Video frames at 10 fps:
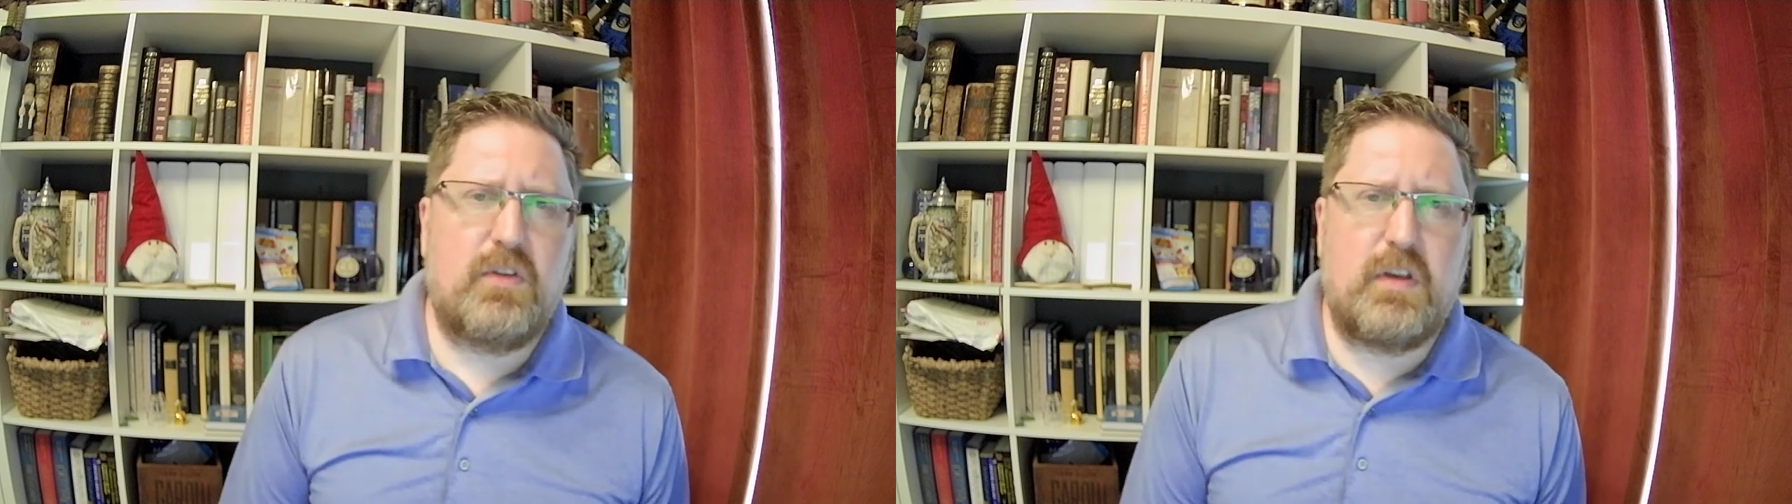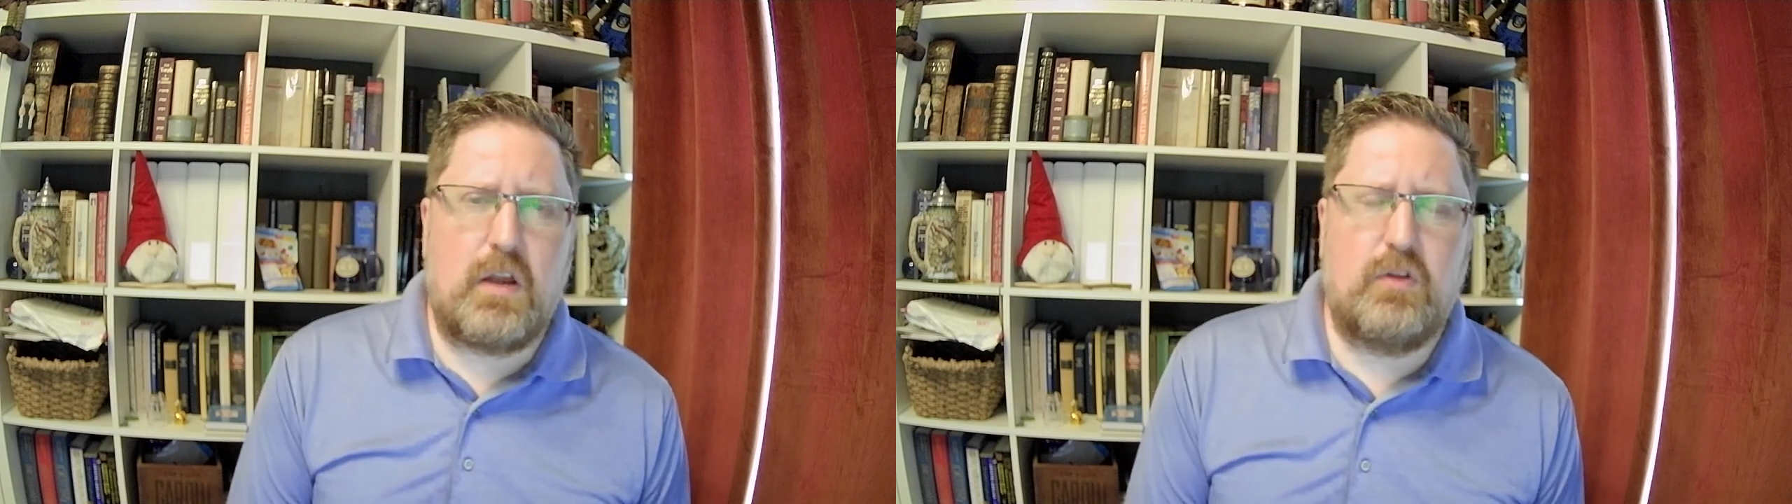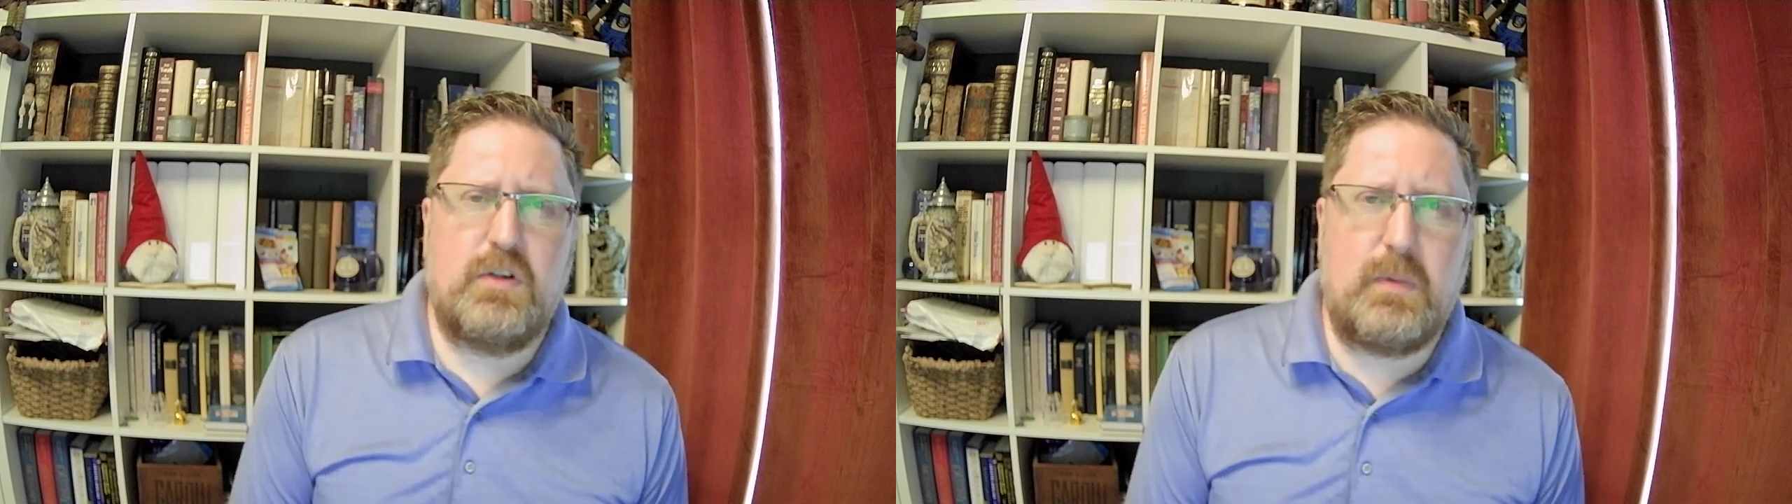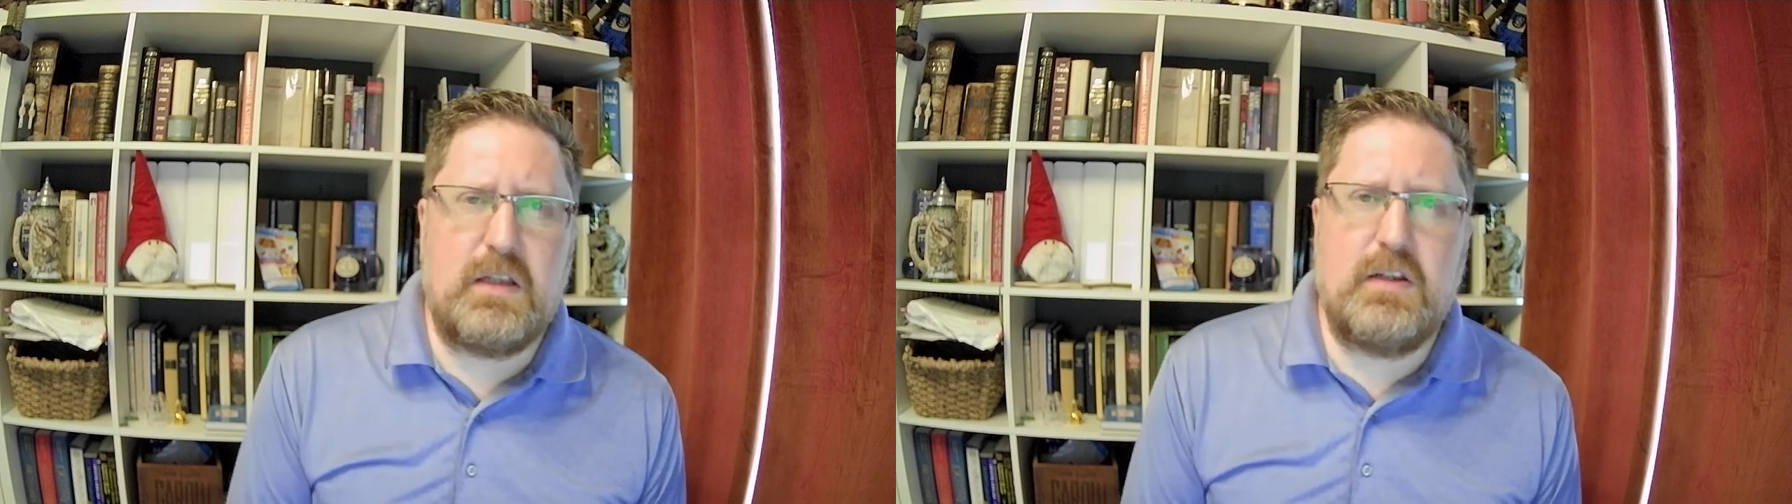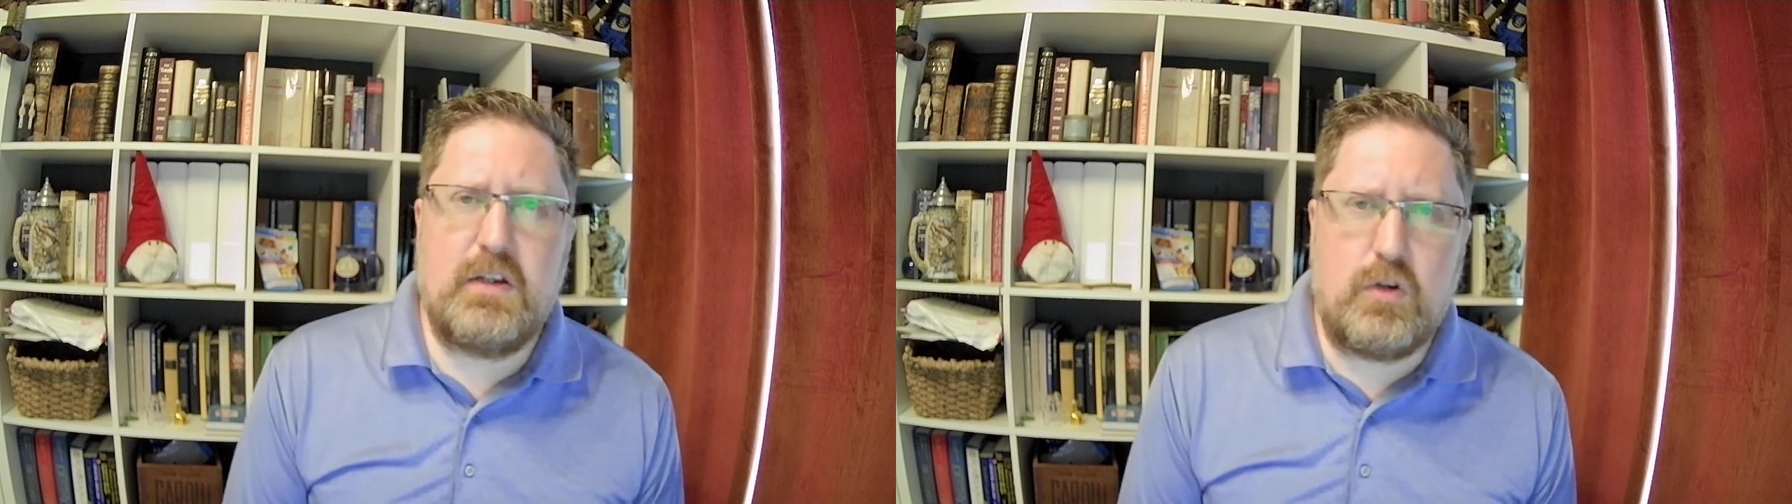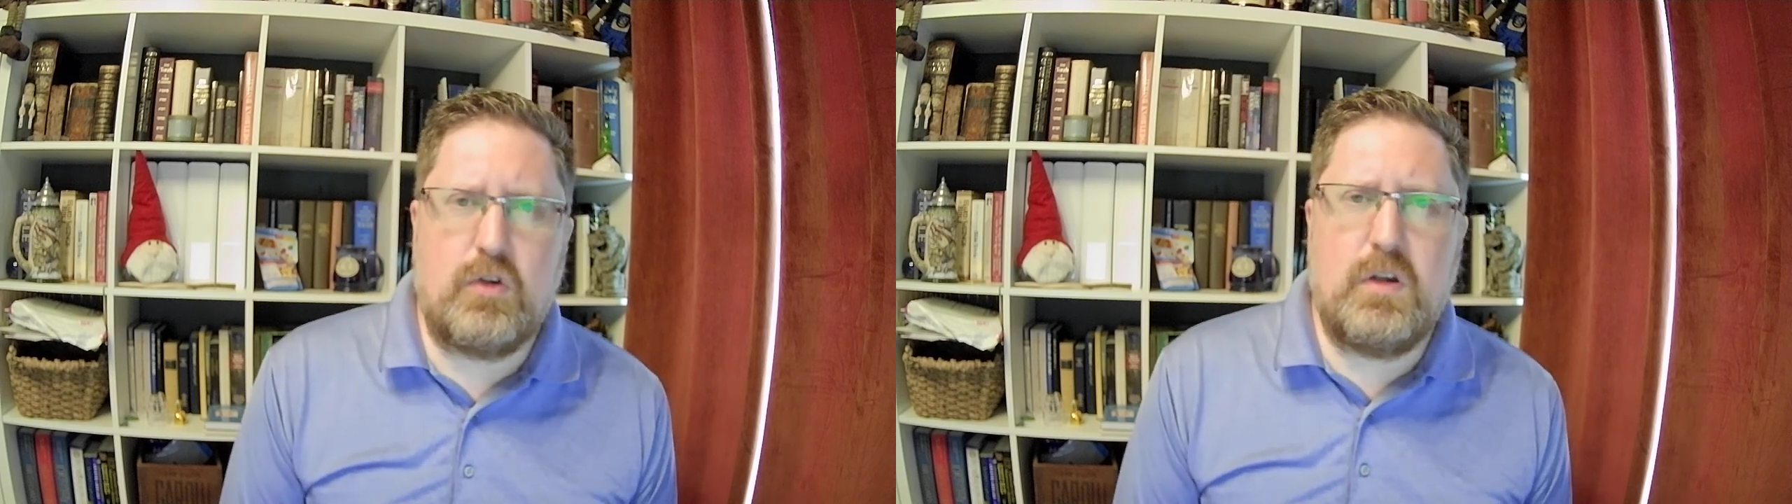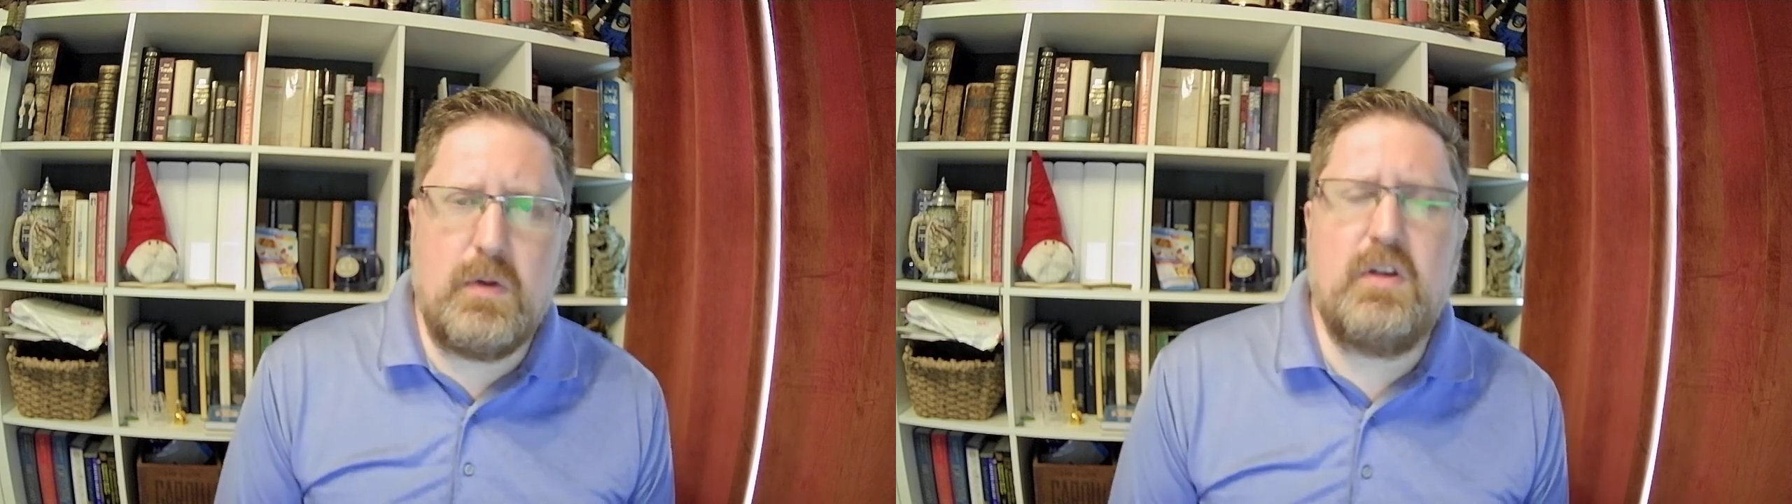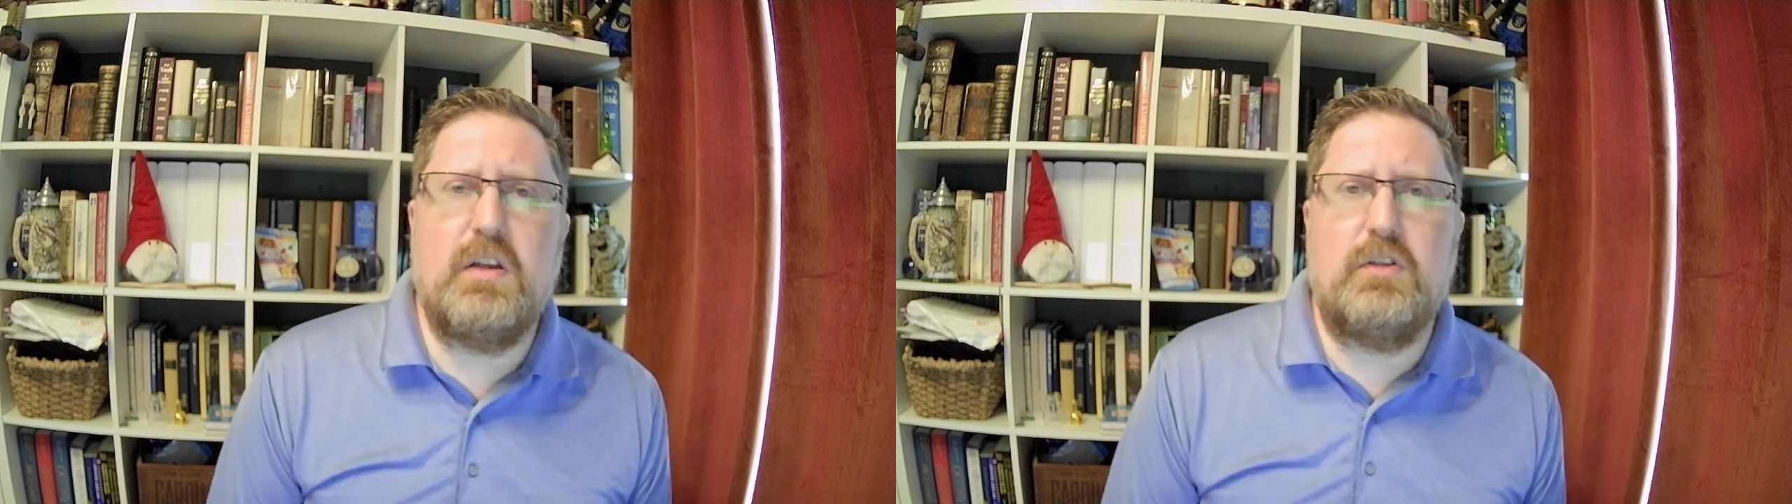the LGBTQ
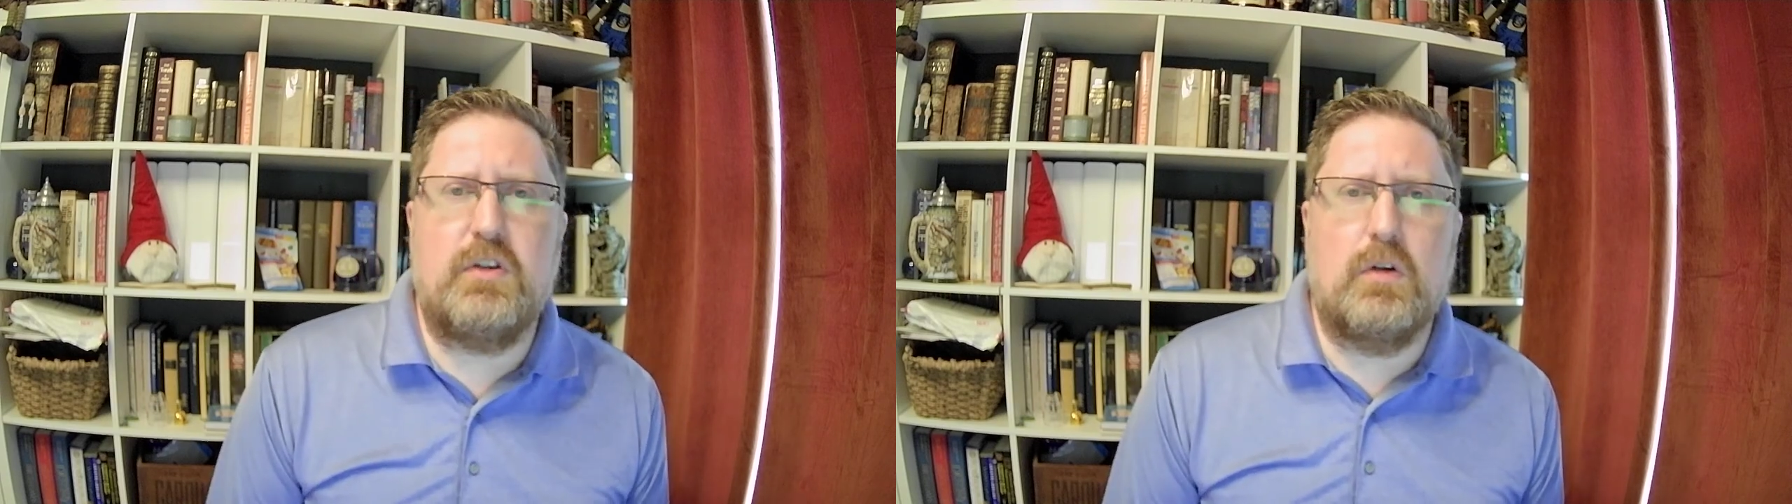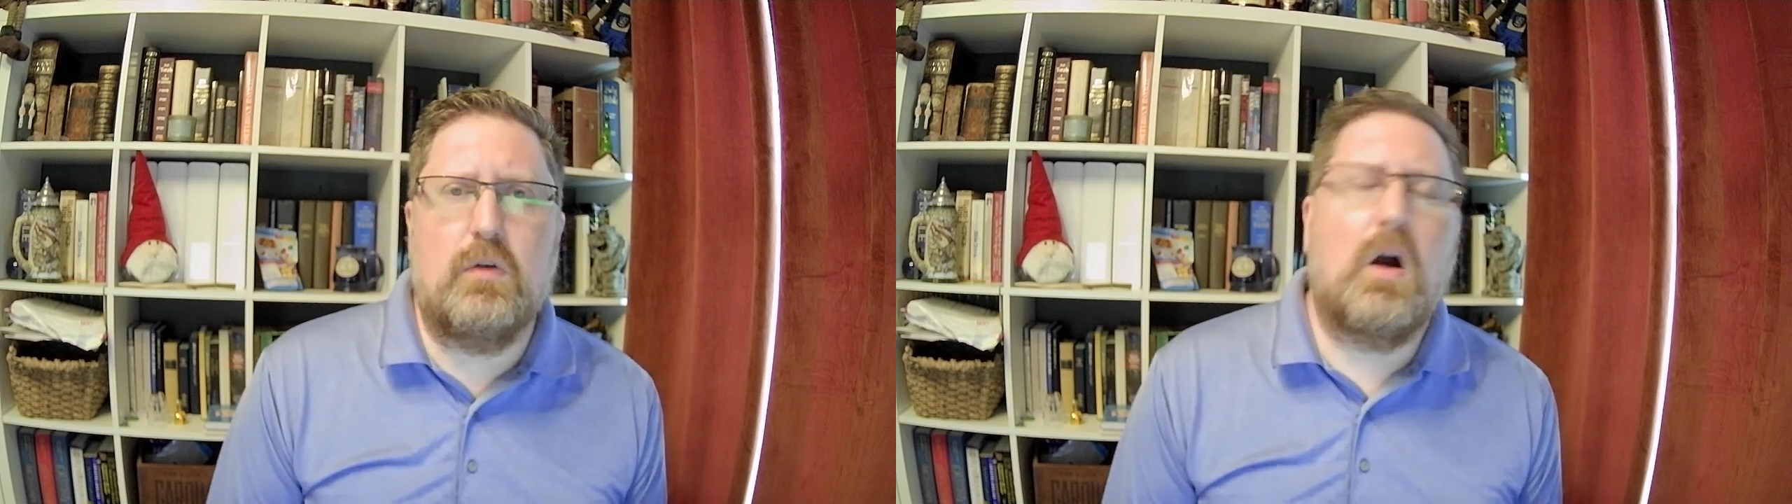community to you?